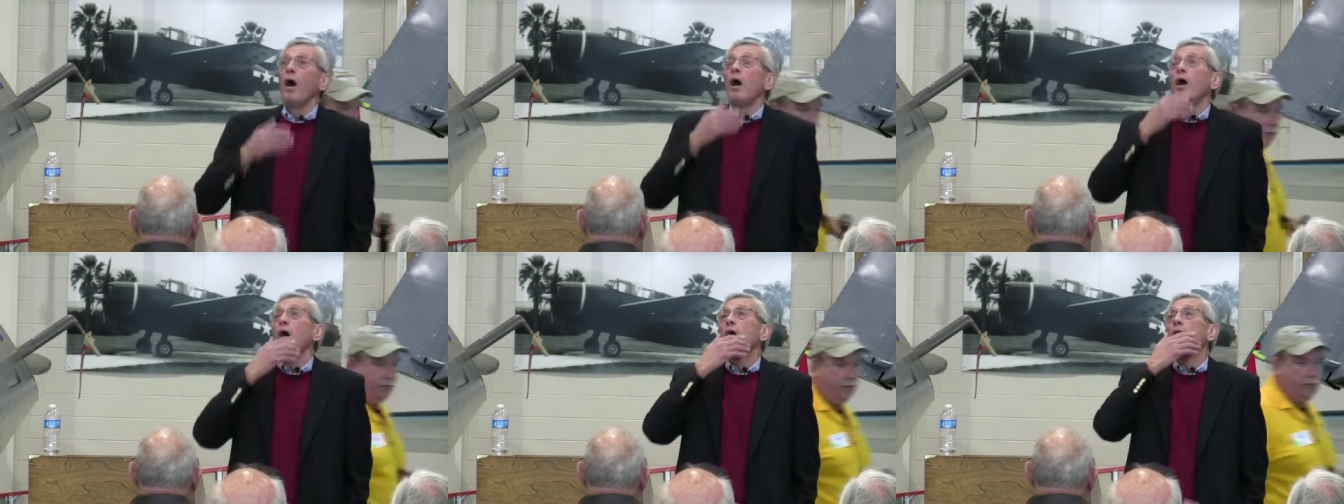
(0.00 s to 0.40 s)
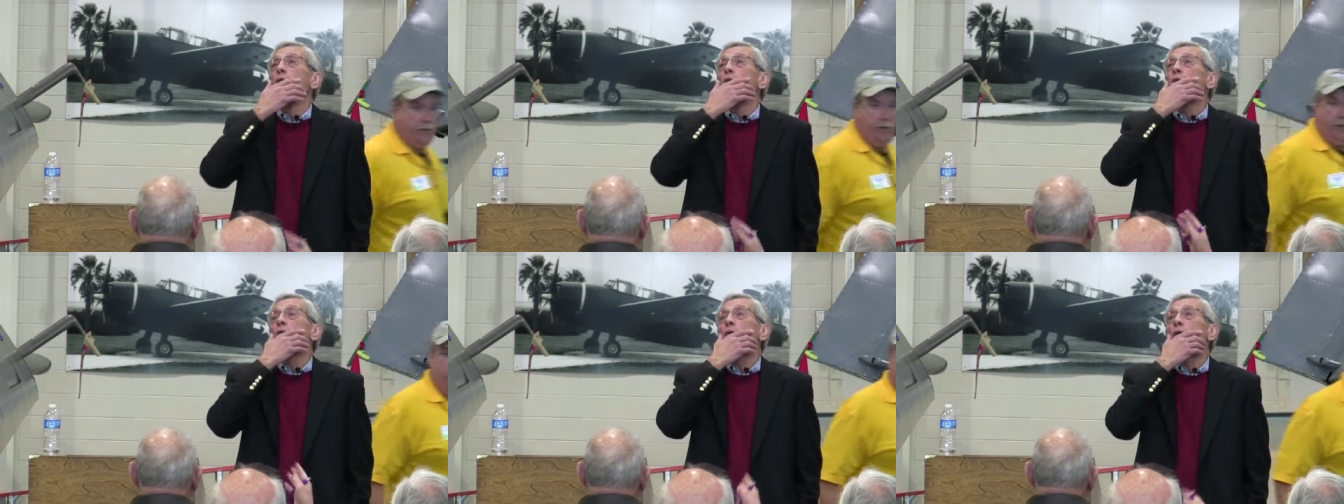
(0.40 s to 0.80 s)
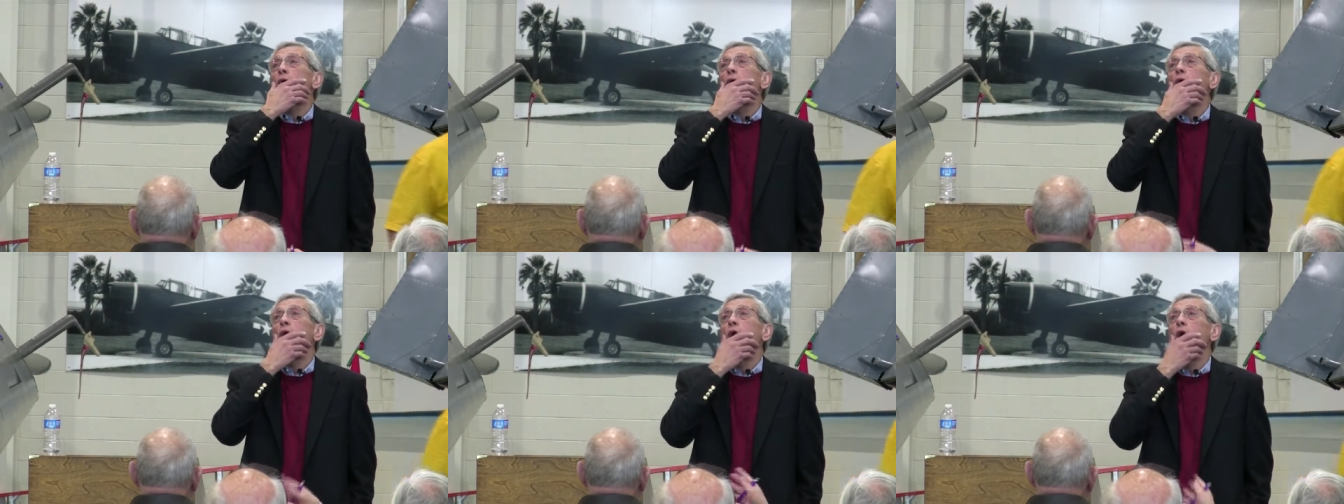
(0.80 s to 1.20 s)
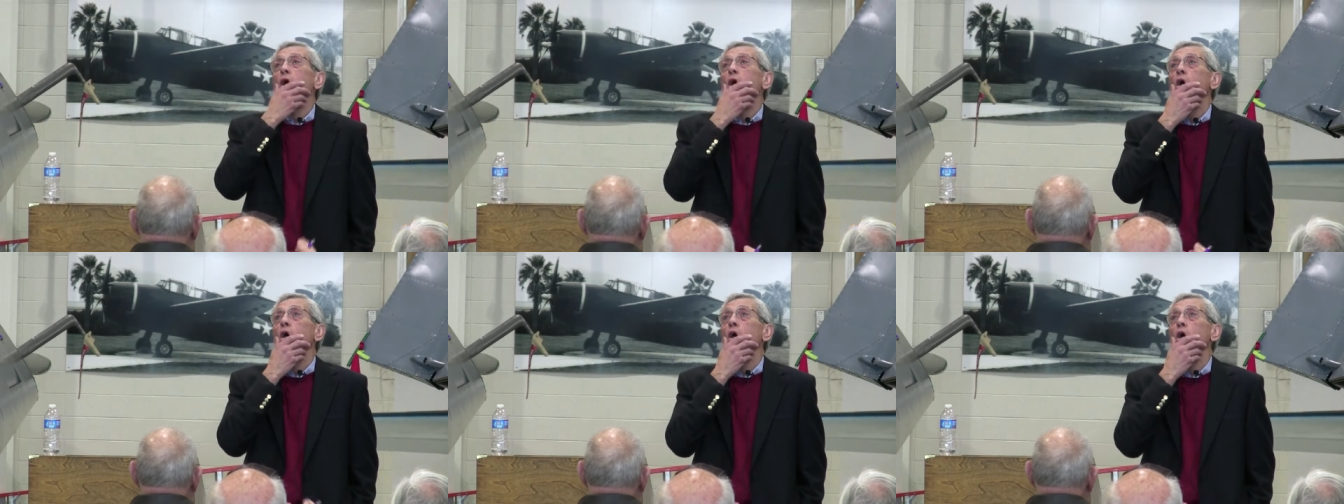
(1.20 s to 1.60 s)
and I was uh, wondering if it was a
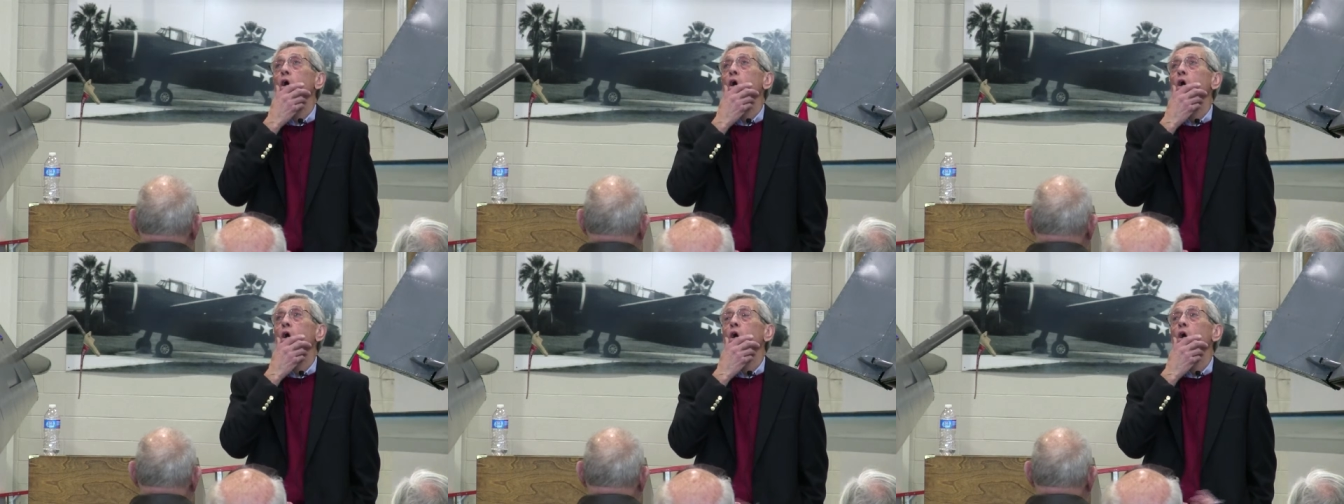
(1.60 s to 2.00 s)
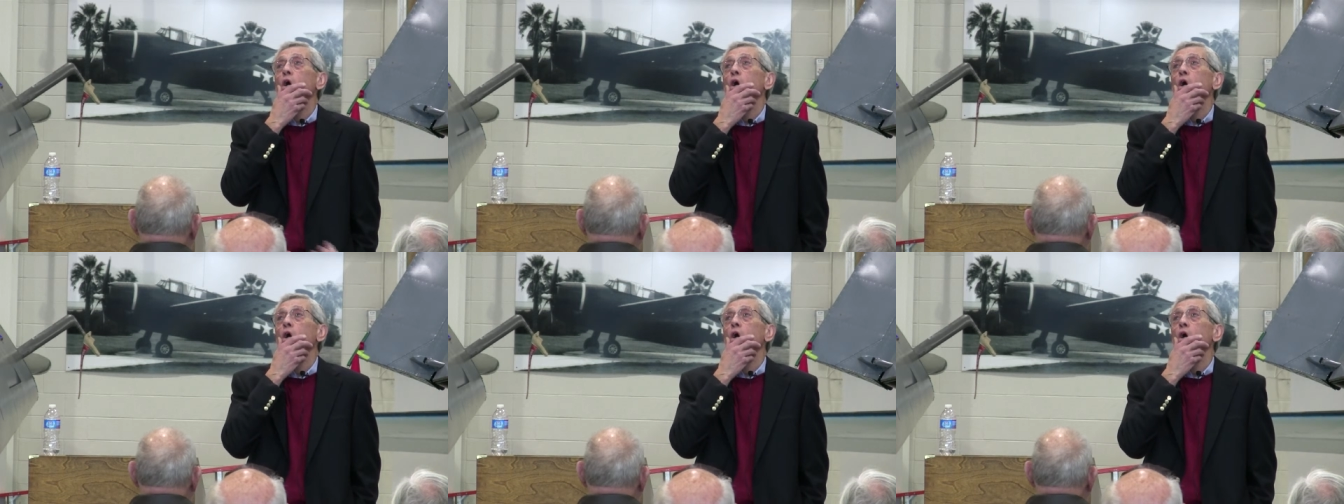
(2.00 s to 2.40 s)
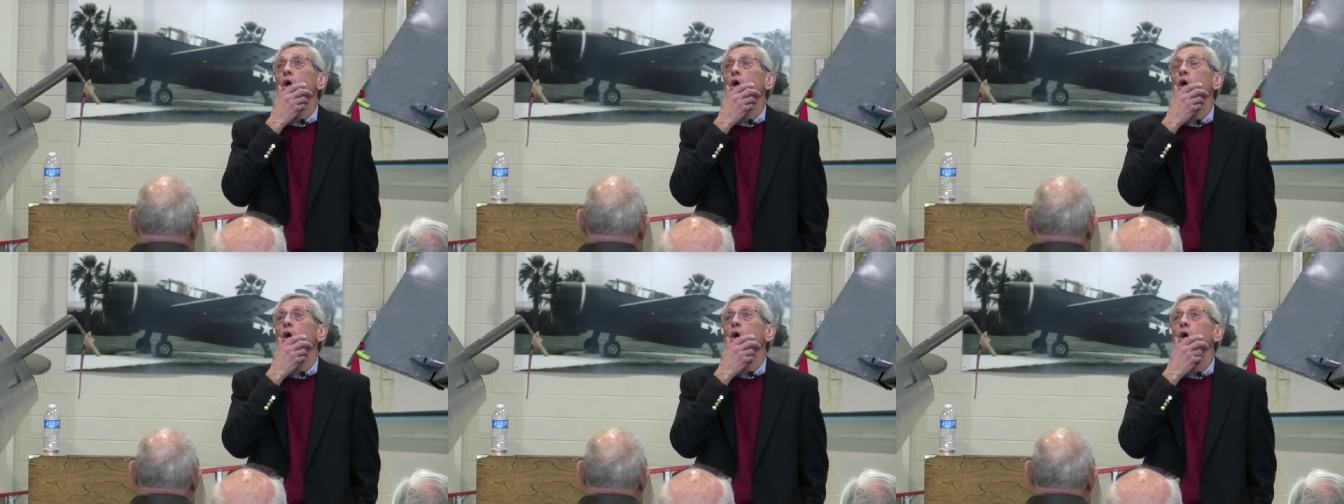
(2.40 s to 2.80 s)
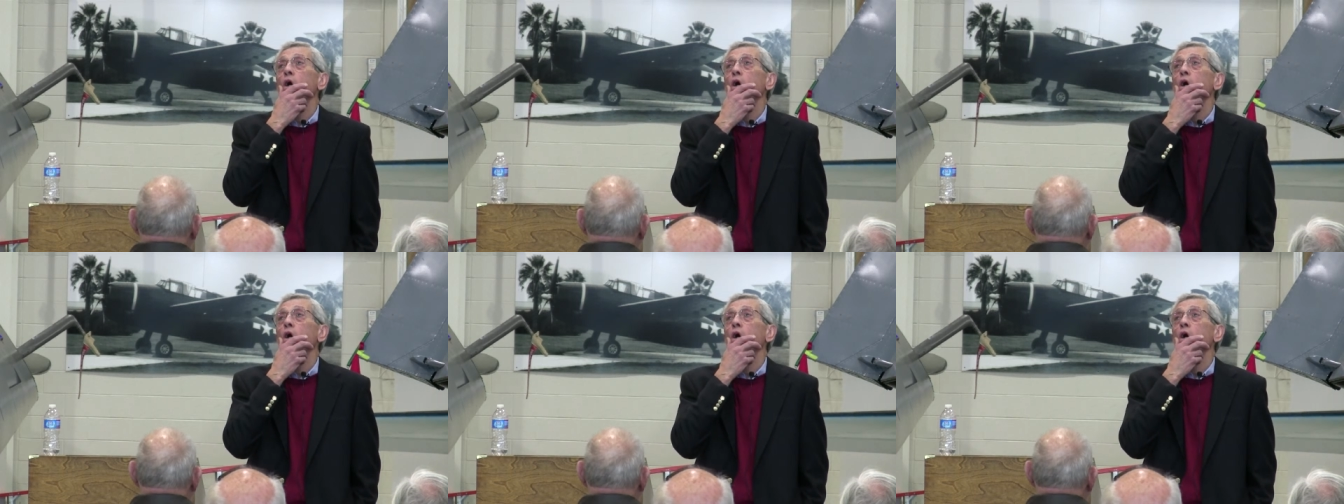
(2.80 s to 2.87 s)
result of your oh.